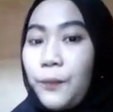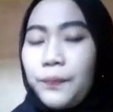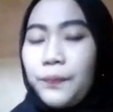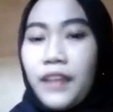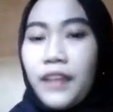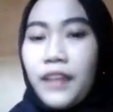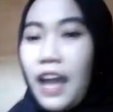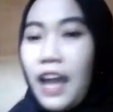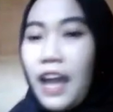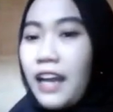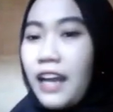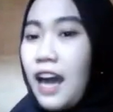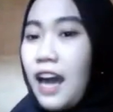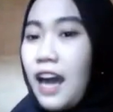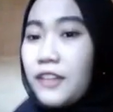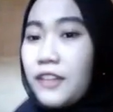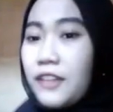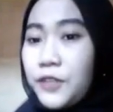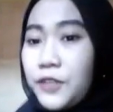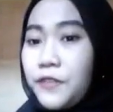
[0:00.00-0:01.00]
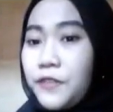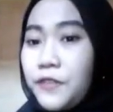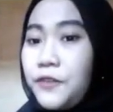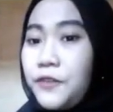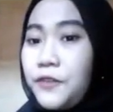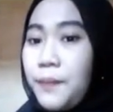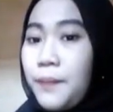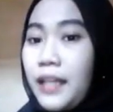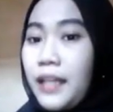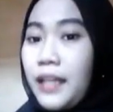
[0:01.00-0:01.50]
800
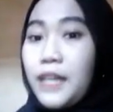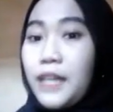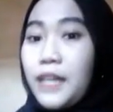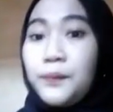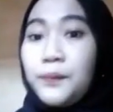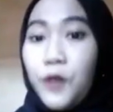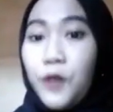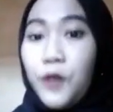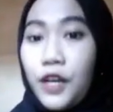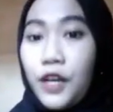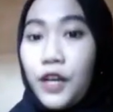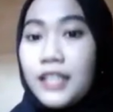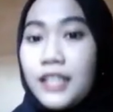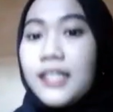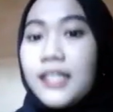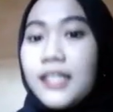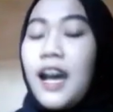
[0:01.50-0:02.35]
female employees